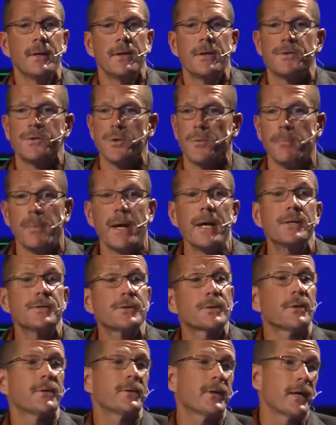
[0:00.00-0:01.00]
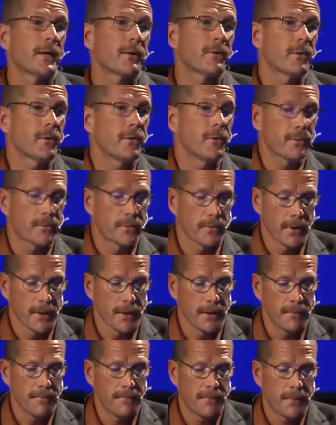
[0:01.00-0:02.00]
So based on that growth rate,
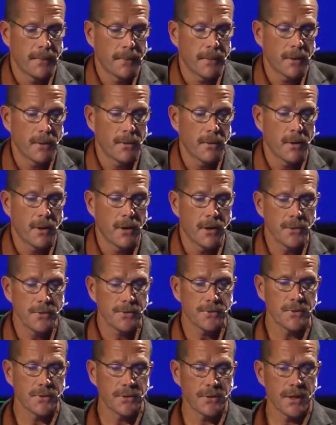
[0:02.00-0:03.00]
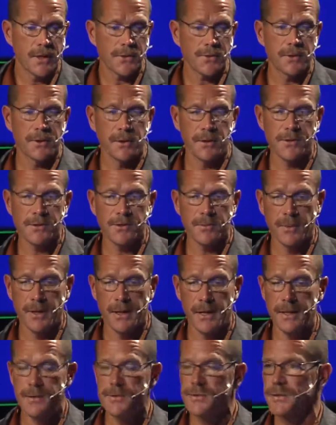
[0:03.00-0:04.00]
our suggestion is to
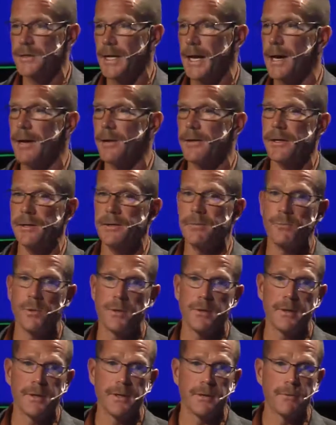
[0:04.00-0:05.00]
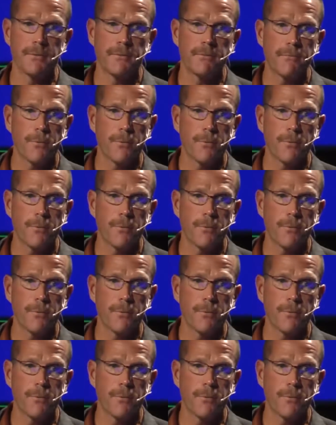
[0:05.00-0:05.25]
begin scouting within